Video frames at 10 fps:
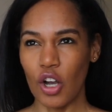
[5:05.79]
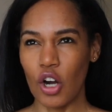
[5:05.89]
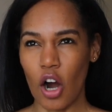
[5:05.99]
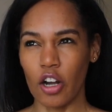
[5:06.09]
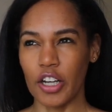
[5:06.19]

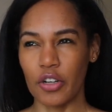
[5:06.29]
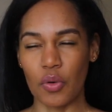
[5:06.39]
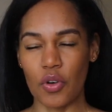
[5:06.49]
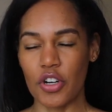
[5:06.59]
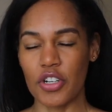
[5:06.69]
Garlic and
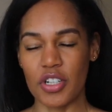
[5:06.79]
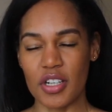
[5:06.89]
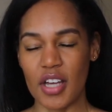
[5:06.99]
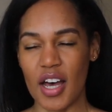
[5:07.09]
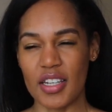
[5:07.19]

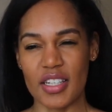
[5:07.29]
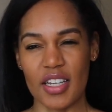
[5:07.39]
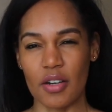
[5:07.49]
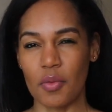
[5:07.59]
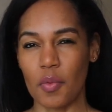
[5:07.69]
oranges. I
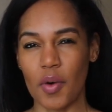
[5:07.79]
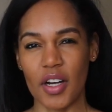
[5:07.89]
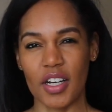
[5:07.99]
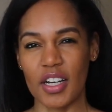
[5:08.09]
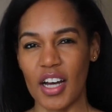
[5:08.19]
said,
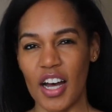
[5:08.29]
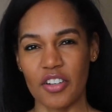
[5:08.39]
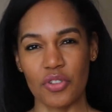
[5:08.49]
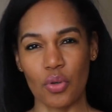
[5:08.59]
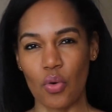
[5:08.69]
what kind
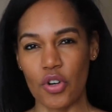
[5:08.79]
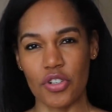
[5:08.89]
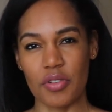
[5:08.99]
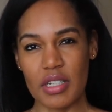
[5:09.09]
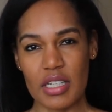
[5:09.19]
of
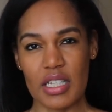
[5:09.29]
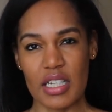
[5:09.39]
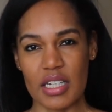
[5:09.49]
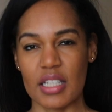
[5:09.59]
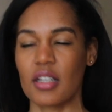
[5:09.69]
torture is
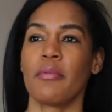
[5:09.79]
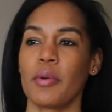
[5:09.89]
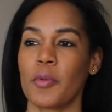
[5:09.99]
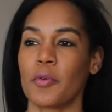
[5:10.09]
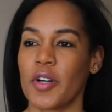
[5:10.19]
this? I
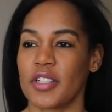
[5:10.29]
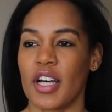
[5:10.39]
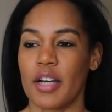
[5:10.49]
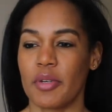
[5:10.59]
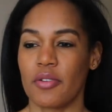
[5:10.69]
remember one
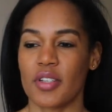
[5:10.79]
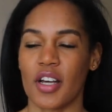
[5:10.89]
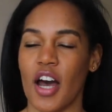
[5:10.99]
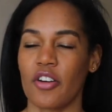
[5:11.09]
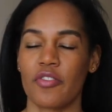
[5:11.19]
time he was
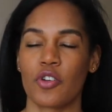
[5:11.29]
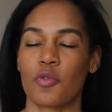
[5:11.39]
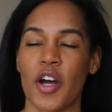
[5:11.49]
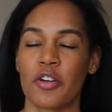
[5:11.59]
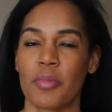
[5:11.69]
like, I don't even know
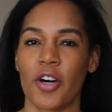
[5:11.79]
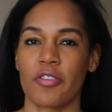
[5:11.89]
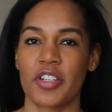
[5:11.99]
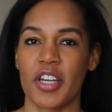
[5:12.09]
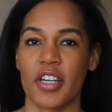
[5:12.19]
why you're
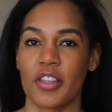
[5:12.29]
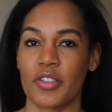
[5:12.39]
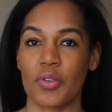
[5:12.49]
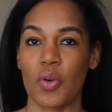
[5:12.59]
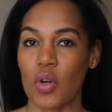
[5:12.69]
bothering taking
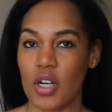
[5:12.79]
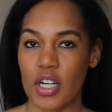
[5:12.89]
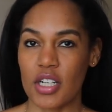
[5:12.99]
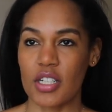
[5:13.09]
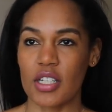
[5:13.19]
this
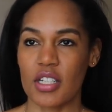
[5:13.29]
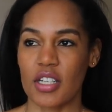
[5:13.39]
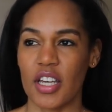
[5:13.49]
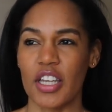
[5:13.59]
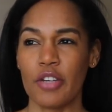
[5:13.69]
course.
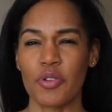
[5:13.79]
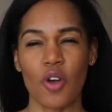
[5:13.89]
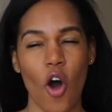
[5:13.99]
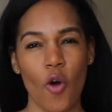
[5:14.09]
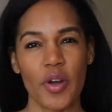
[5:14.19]
He was
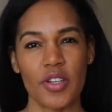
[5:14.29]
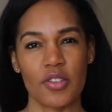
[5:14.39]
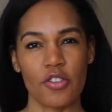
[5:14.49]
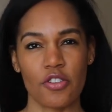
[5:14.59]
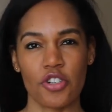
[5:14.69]

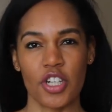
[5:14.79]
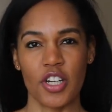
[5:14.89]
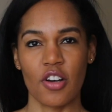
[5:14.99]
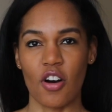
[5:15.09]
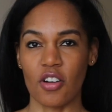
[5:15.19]
always
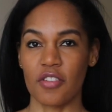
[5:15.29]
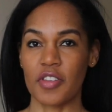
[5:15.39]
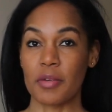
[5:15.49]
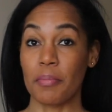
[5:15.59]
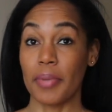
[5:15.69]
urging all
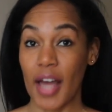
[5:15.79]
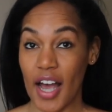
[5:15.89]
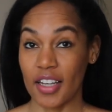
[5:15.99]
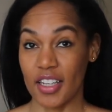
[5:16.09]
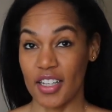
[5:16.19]
of the
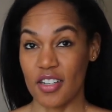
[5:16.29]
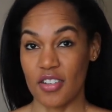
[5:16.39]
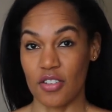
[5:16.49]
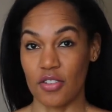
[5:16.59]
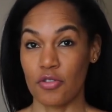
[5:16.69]
black
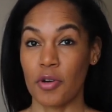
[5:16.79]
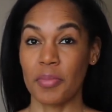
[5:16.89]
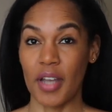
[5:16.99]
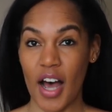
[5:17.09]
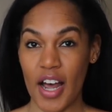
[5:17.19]
kids to do
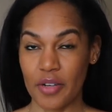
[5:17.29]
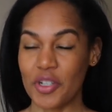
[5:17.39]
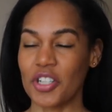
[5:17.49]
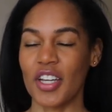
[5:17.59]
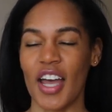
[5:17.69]
applied,
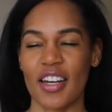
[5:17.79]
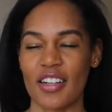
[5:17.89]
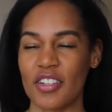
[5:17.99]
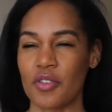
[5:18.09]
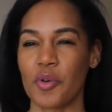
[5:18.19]
which in Canada
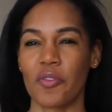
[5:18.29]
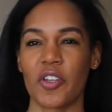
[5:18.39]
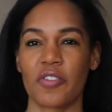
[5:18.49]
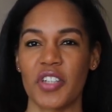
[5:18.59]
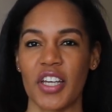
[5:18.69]
is the
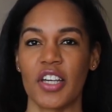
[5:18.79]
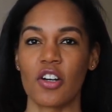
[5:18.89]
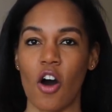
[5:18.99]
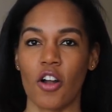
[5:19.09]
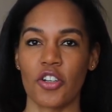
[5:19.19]
equivalent of taking
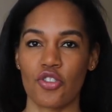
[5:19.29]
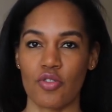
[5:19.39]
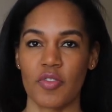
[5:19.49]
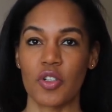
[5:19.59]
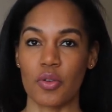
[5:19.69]

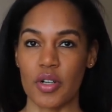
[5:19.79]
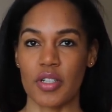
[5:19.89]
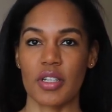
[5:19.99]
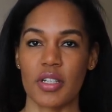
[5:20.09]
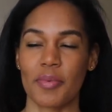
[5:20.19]
college-driven
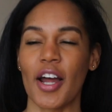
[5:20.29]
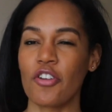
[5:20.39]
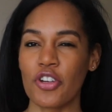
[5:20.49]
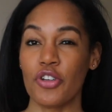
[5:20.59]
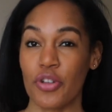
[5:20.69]
courses. But I
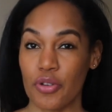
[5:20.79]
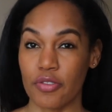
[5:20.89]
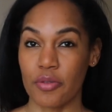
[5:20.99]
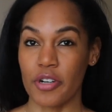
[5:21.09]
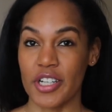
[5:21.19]
already knew
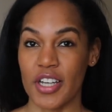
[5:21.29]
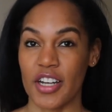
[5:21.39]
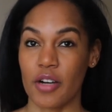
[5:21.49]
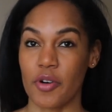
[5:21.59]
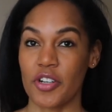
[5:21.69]
from grade 10
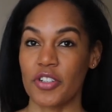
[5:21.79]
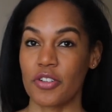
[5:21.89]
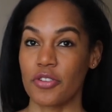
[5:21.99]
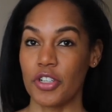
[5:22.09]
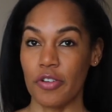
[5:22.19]
I wanted to
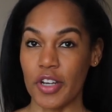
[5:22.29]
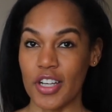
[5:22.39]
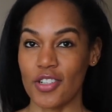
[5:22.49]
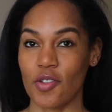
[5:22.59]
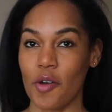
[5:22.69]
go to
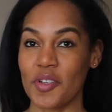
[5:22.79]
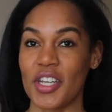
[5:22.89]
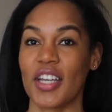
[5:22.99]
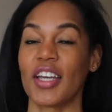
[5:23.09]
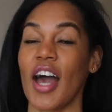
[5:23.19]
uni, so I was
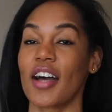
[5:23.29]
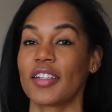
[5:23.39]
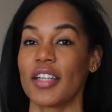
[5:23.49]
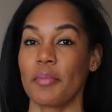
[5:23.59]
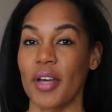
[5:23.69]
taking
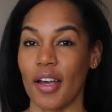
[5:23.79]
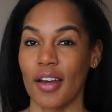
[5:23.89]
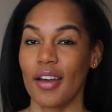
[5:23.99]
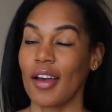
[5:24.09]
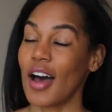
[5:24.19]
academic.
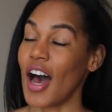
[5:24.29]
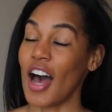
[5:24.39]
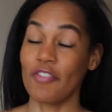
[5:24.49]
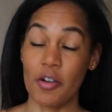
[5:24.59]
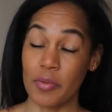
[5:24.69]

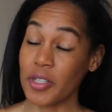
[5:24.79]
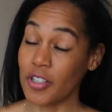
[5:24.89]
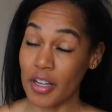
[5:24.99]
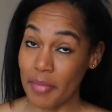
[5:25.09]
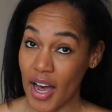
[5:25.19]
I've never been
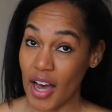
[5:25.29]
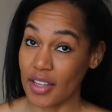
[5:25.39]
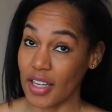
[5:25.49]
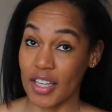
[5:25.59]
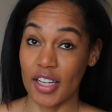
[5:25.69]
good at
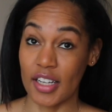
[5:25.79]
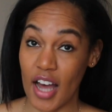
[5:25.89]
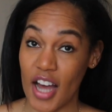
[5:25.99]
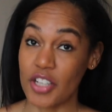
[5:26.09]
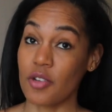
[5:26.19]
math, I can't
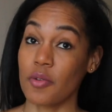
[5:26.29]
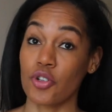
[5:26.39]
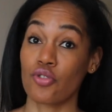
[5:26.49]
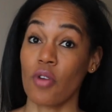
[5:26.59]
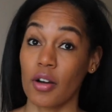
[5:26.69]
lie, so I was
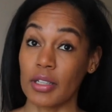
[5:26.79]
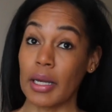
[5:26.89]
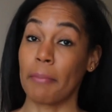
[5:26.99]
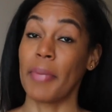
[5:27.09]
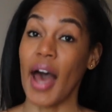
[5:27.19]

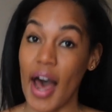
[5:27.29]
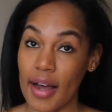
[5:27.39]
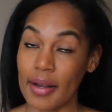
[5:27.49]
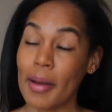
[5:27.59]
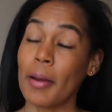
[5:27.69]
struggling
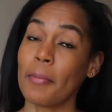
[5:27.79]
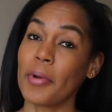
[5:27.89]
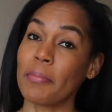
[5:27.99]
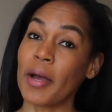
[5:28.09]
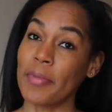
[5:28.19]
bad.
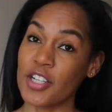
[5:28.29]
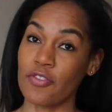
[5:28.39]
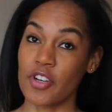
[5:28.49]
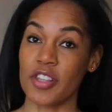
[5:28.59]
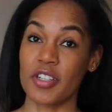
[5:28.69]
But my best
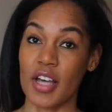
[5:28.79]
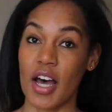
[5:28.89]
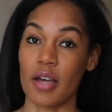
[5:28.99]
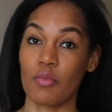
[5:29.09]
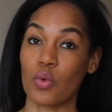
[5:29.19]
friend at the
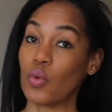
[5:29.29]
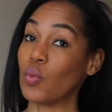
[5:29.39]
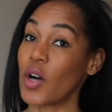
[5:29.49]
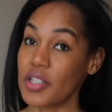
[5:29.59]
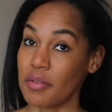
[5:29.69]
time, who
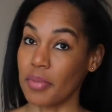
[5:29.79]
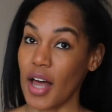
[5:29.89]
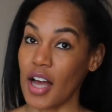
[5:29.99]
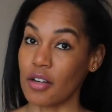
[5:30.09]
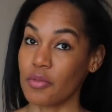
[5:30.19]
wasn't
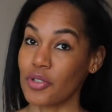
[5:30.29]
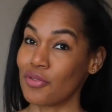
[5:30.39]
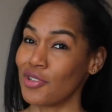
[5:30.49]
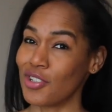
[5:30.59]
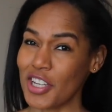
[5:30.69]
black, was
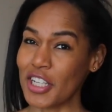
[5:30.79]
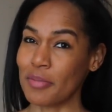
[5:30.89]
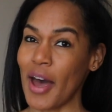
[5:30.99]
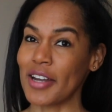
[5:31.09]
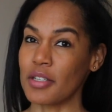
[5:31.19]
doing just as
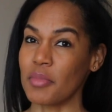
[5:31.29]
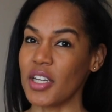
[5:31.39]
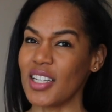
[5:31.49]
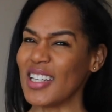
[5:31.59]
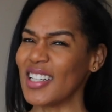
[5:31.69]
bad as
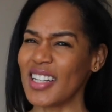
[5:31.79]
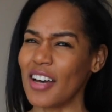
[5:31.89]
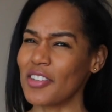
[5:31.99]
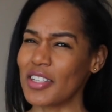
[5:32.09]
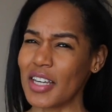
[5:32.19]
me, and he didn't
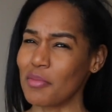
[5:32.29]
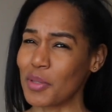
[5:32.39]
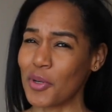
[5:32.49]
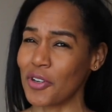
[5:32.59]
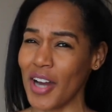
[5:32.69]
have the same
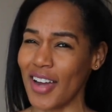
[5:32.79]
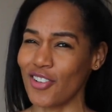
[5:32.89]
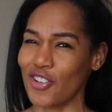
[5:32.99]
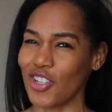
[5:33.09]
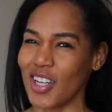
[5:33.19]
smoke or
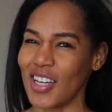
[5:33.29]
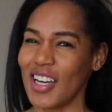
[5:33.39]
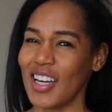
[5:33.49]
energy.